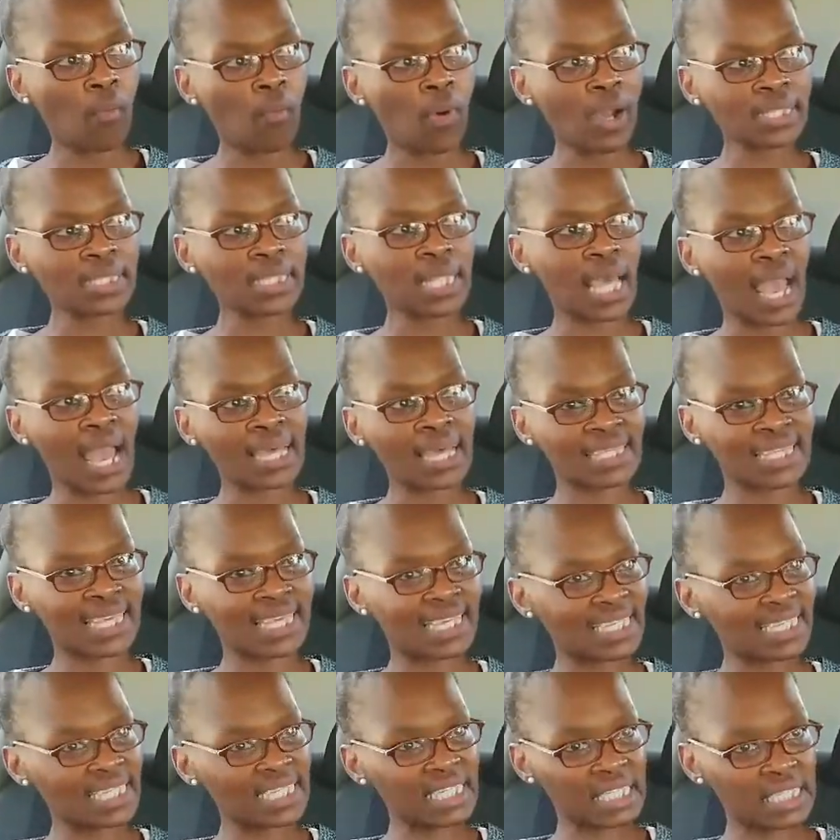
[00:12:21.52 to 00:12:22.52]
What are
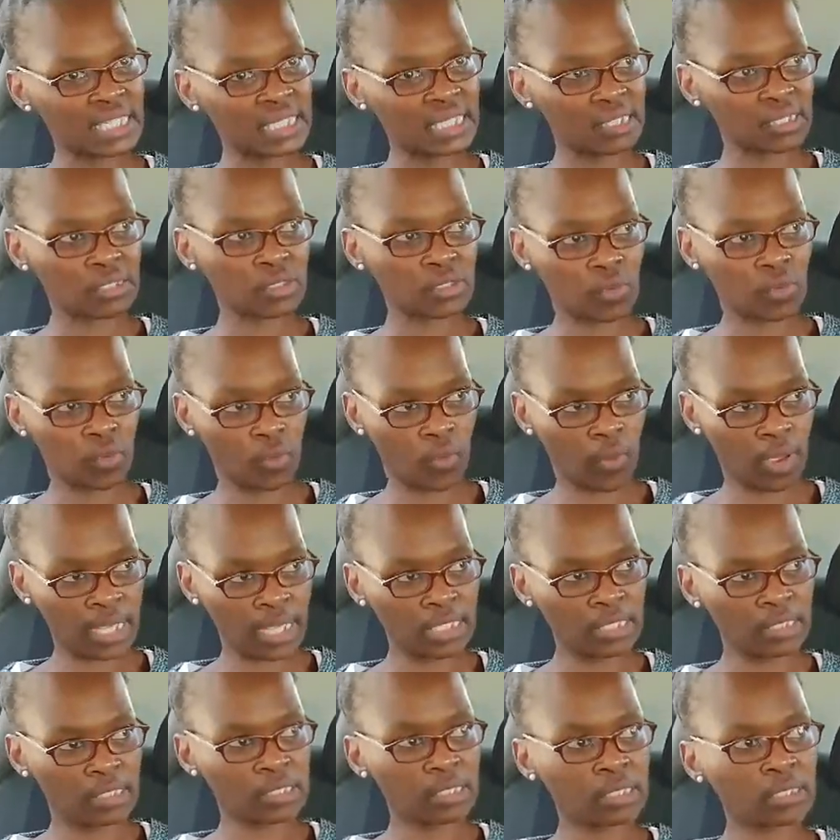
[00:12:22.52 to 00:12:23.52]
the easiest
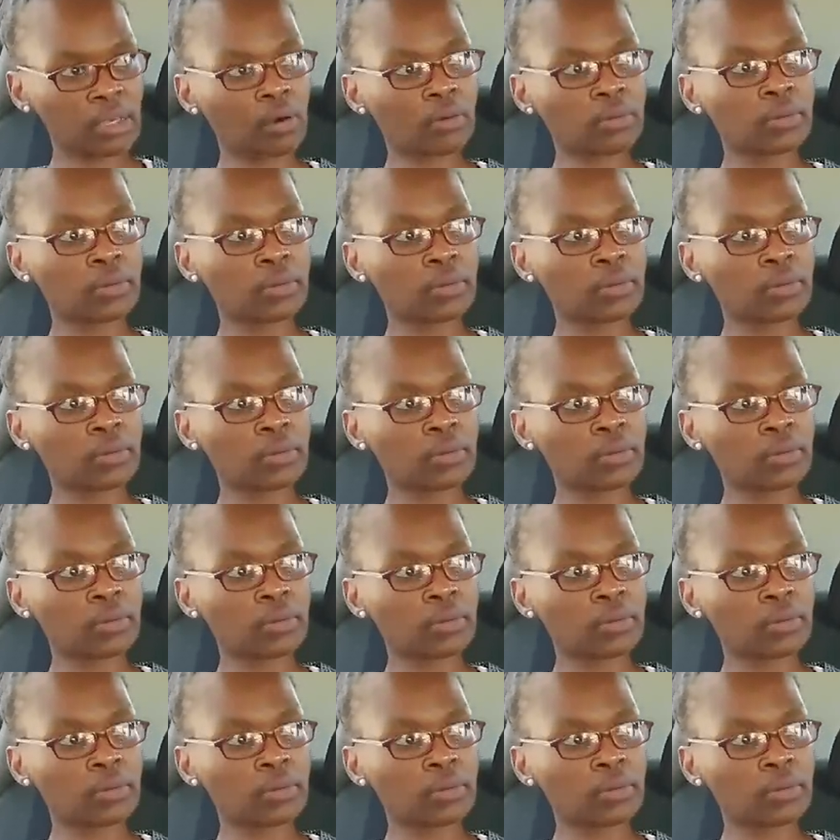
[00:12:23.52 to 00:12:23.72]
ways